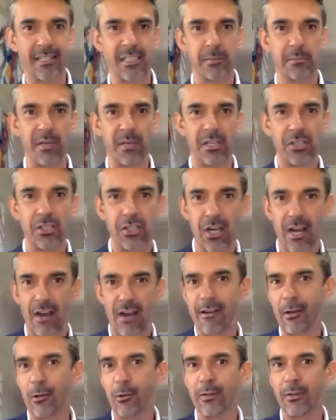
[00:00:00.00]
He's been
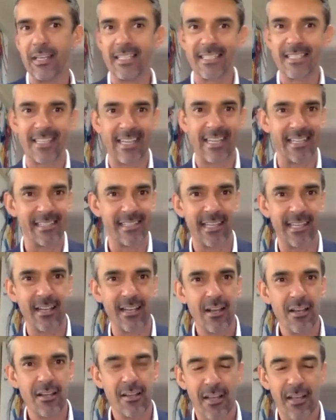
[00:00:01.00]
sharing all these things that
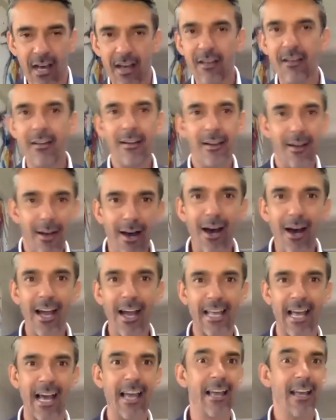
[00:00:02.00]
you go,
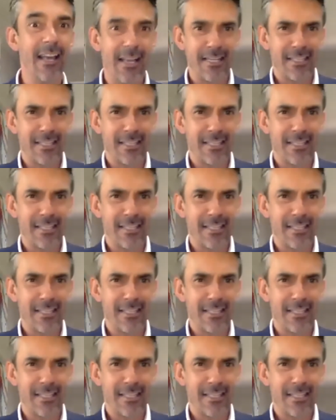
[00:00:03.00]
okay.